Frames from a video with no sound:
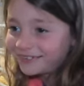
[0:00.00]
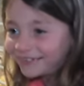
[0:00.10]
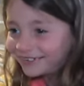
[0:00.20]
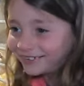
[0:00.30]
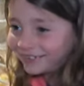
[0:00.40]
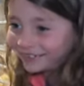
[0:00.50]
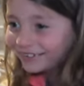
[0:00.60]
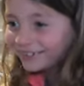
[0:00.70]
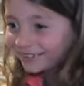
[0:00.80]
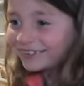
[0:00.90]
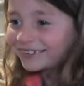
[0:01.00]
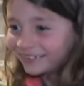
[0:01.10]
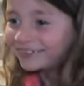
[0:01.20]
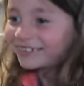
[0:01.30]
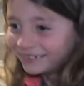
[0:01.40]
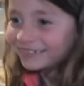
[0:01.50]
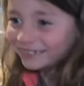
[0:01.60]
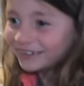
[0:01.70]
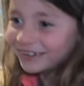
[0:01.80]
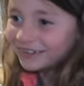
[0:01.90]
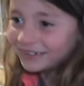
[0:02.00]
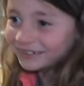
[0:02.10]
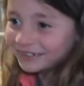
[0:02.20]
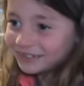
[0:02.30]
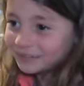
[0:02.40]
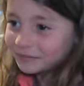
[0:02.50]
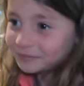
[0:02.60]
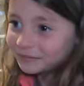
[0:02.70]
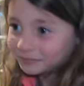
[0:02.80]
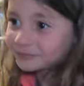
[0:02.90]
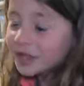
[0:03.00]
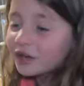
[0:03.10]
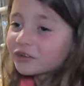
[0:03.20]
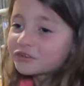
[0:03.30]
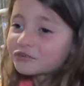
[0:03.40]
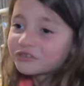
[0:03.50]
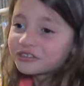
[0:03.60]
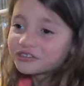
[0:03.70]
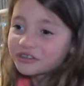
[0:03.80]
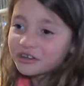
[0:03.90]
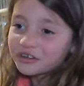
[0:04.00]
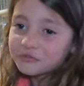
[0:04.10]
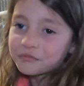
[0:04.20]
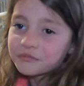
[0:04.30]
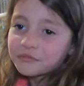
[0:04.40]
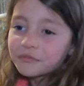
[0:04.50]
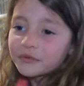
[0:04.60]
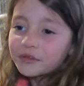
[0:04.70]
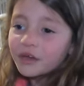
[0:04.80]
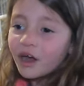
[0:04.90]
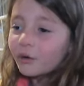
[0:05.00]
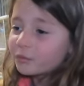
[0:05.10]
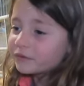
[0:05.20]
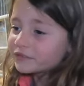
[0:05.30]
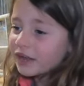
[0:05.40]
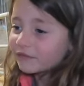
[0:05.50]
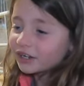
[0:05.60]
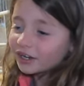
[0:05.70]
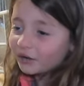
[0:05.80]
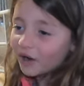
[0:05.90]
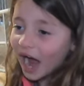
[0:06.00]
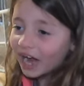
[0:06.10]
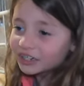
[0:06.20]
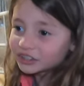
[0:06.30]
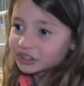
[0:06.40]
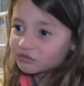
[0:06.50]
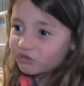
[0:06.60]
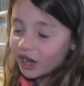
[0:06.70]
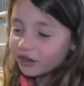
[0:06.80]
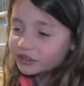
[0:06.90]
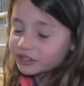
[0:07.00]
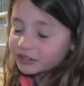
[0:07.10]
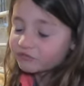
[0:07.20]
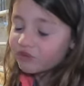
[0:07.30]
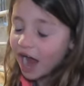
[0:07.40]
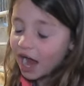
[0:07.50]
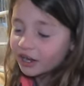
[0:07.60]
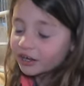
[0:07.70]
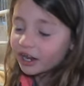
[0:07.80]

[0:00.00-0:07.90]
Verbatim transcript: Oh, you have a naughty Shetland? Is it really naughty? Because once um, we was having a little hack, she ran, she ran